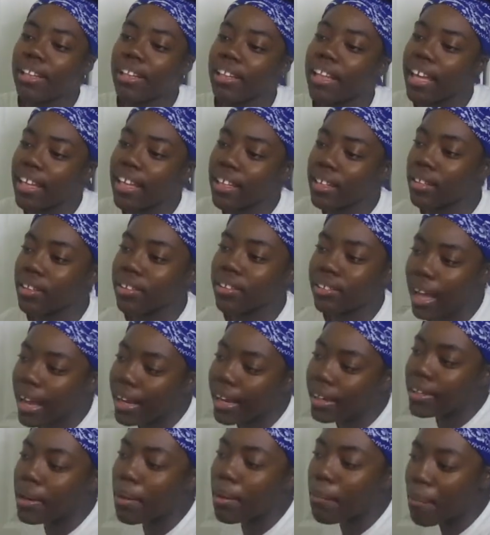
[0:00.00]
Like,
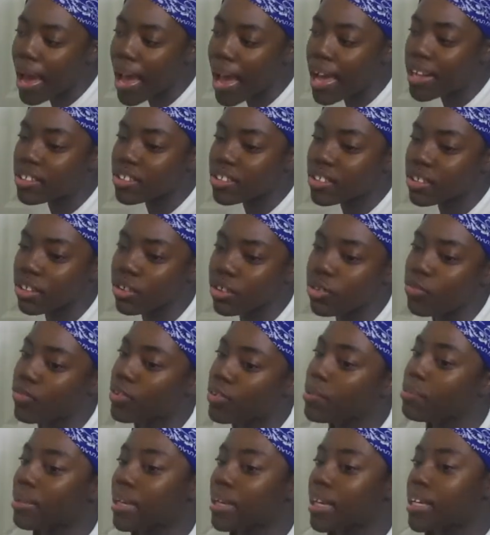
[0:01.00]
lighting the match, you
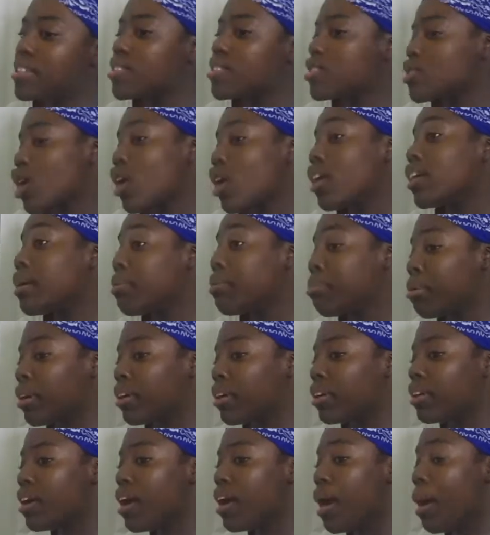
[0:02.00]
feel me? It's starting to
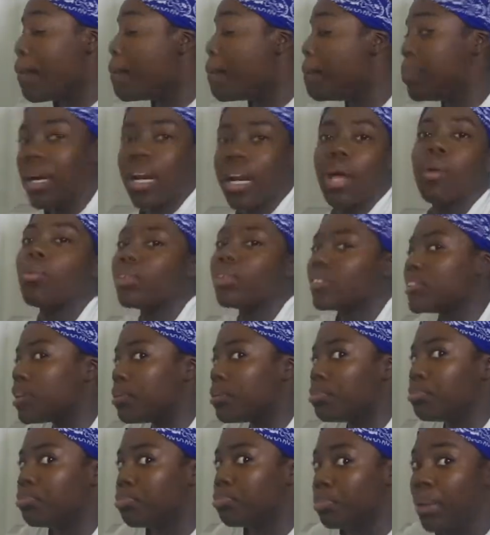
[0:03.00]
burn. But
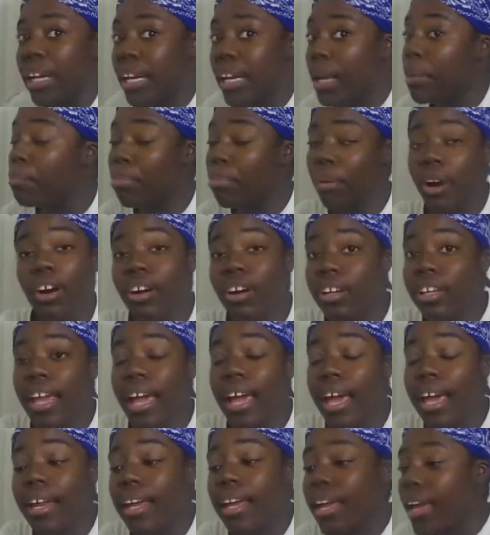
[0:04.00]
it didn't burn yet.